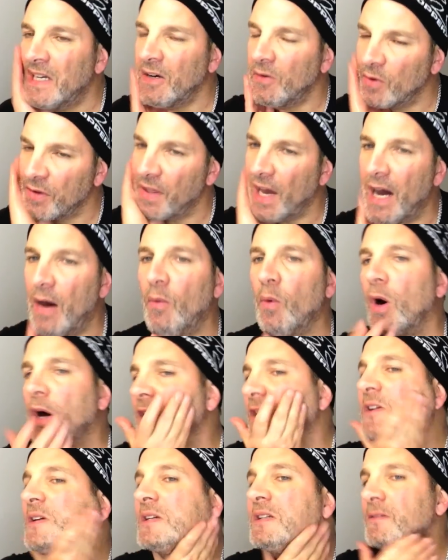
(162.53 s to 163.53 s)
with hot
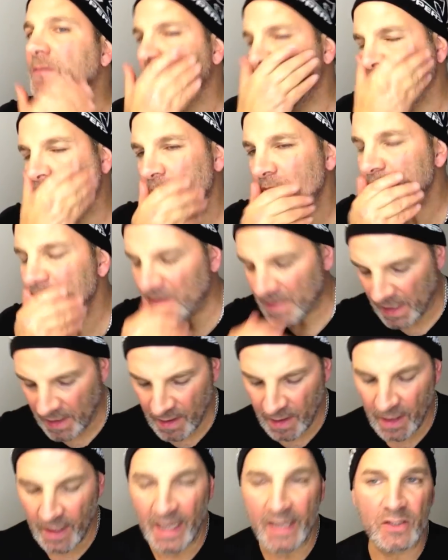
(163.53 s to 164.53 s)
water
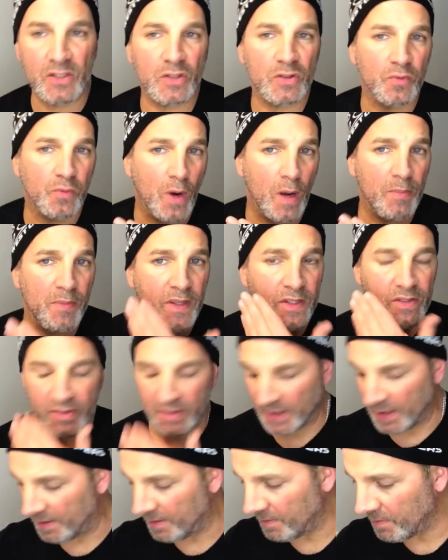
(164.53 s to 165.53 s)
and just rub this
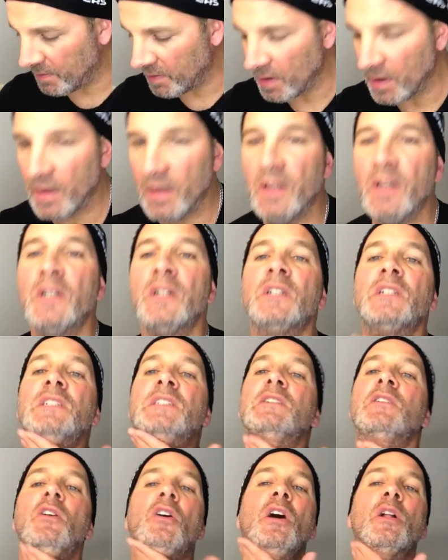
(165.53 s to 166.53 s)

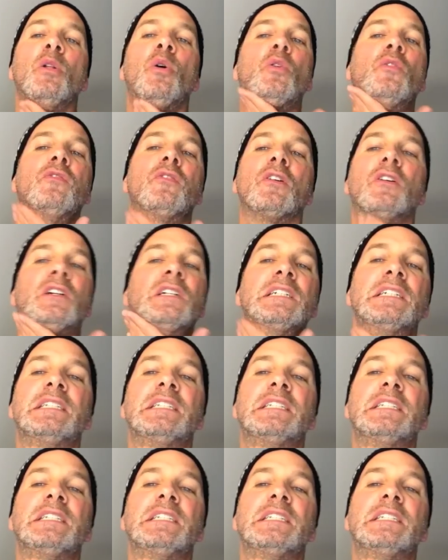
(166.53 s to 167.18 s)
in all over